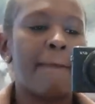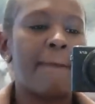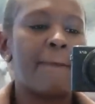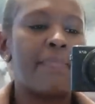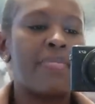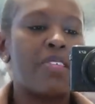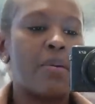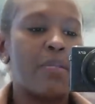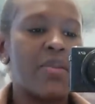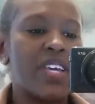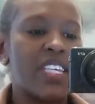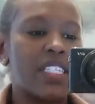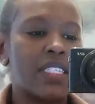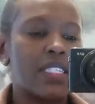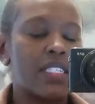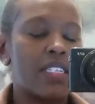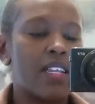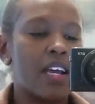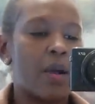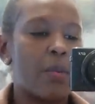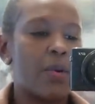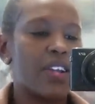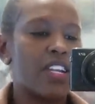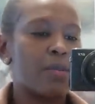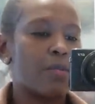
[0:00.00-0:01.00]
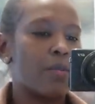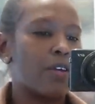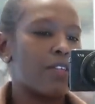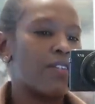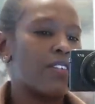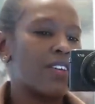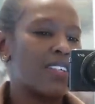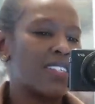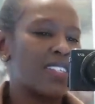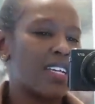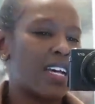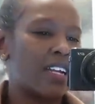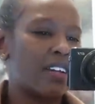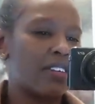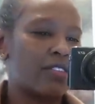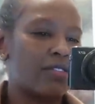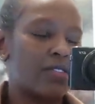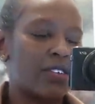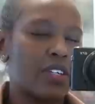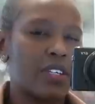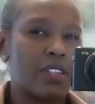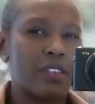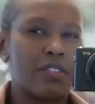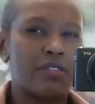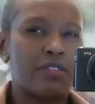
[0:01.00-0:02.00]
mist. I wanted my face kind of
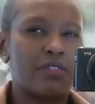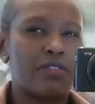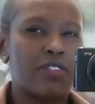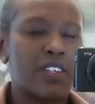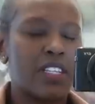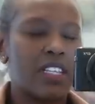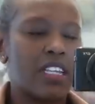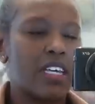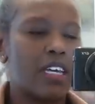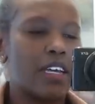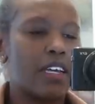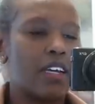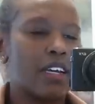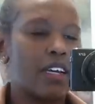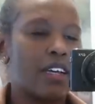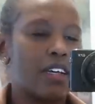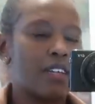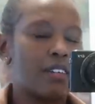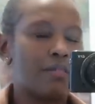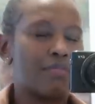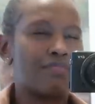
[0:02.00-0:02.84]
feeling